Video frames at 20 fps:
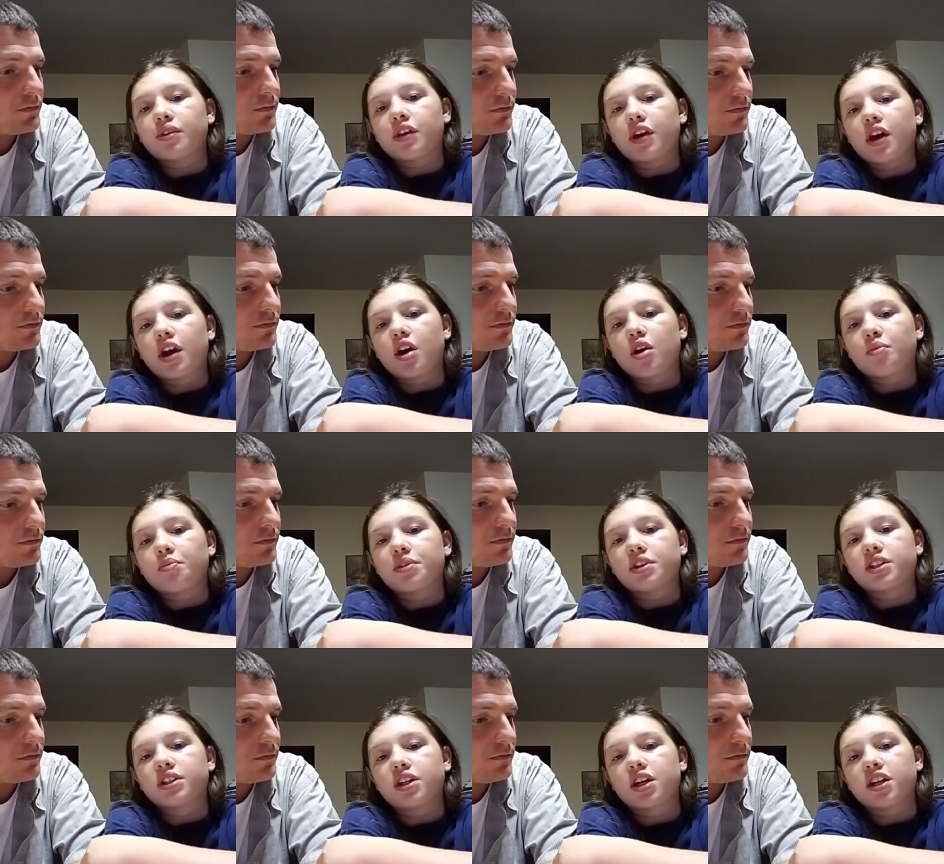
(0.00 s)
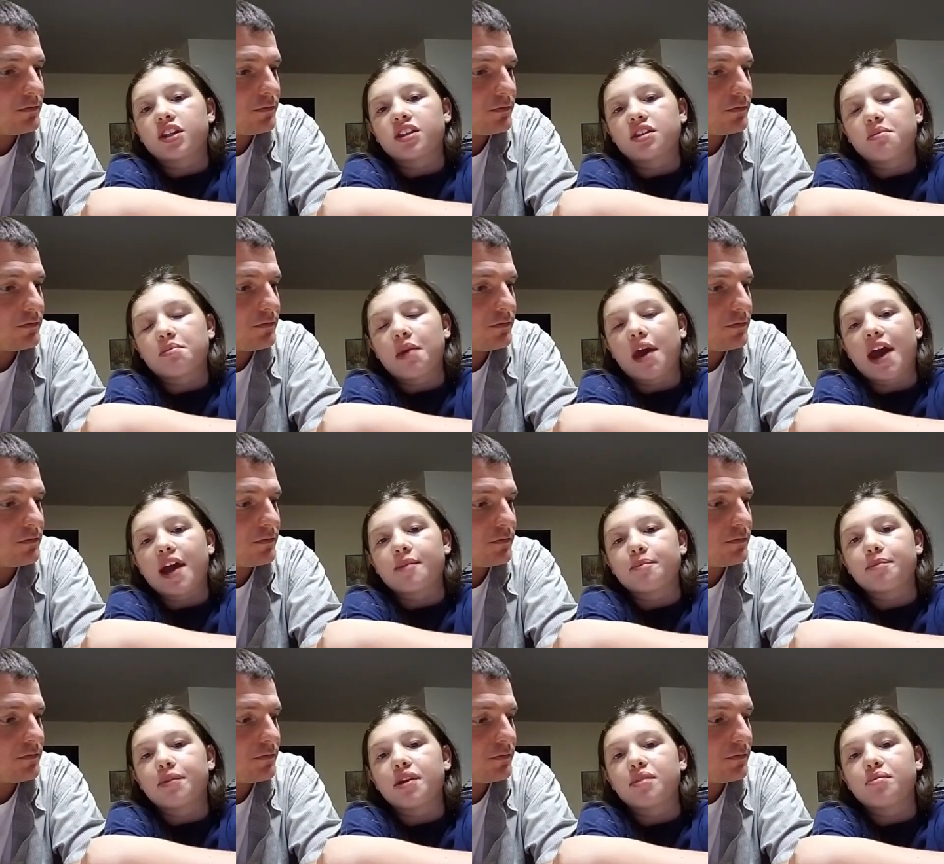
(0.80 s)
Speaker 1: They help us get the bad
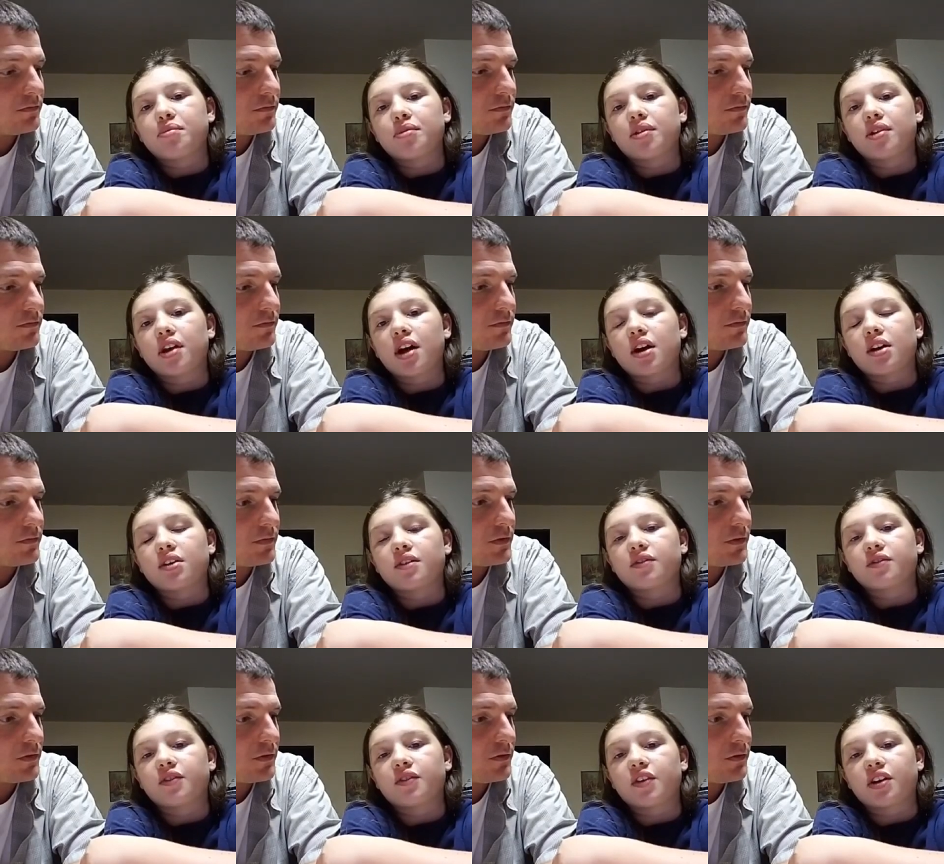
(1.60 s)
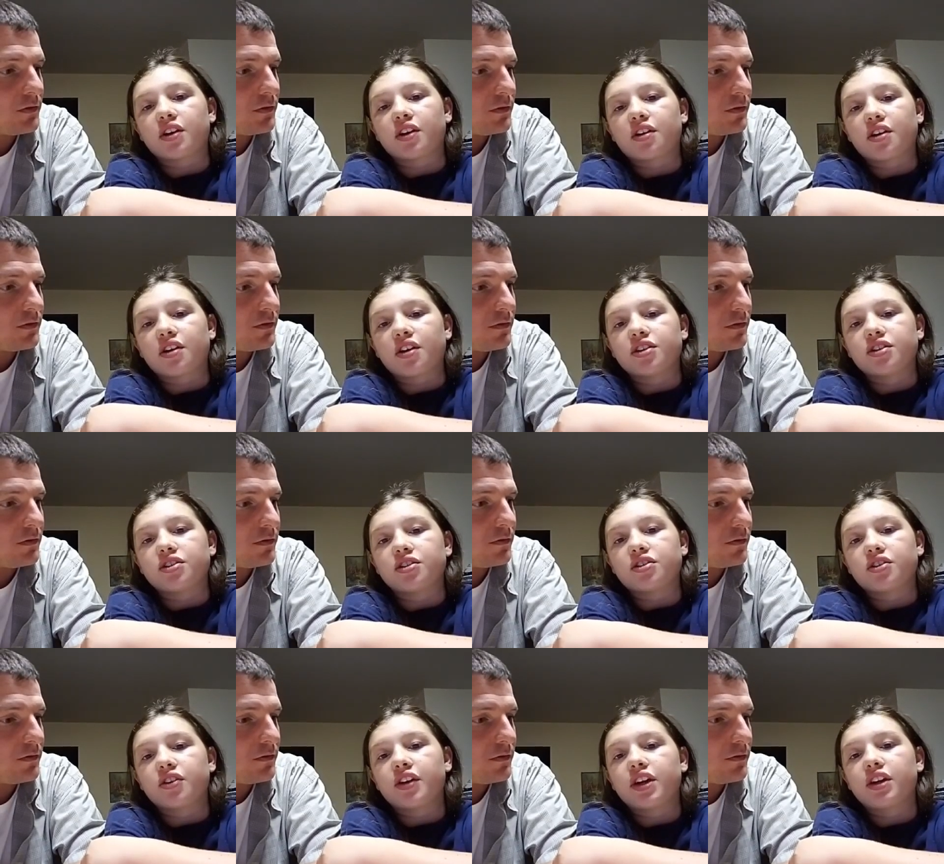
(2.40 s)
people out of our
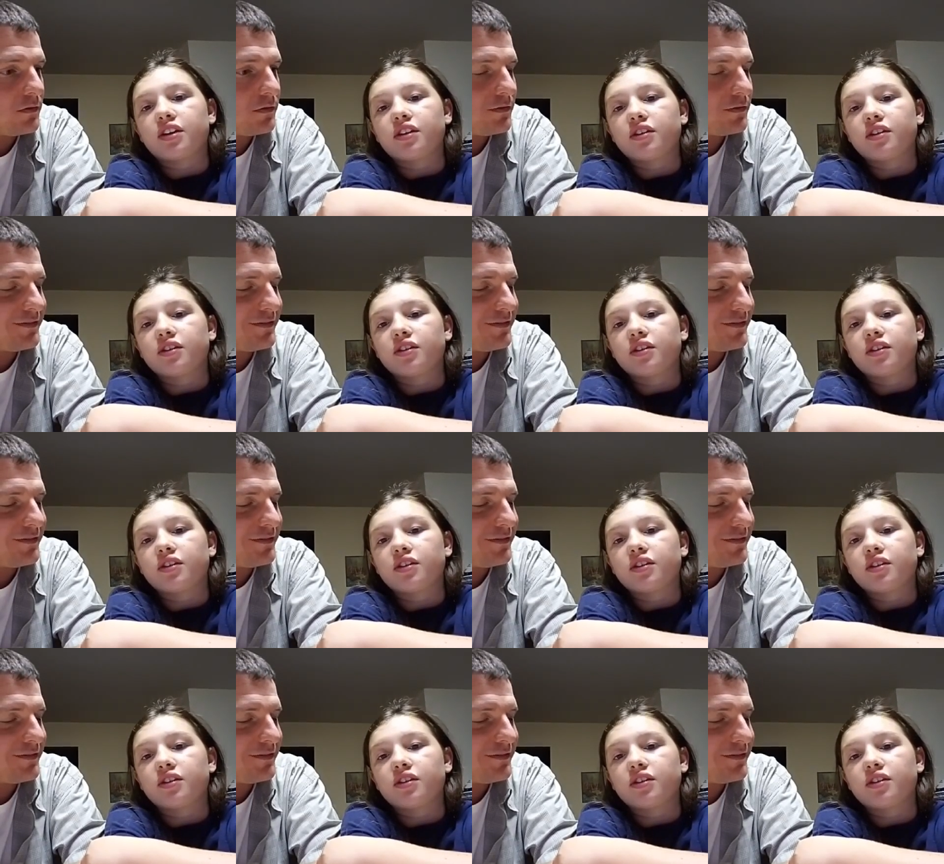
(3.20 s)
country.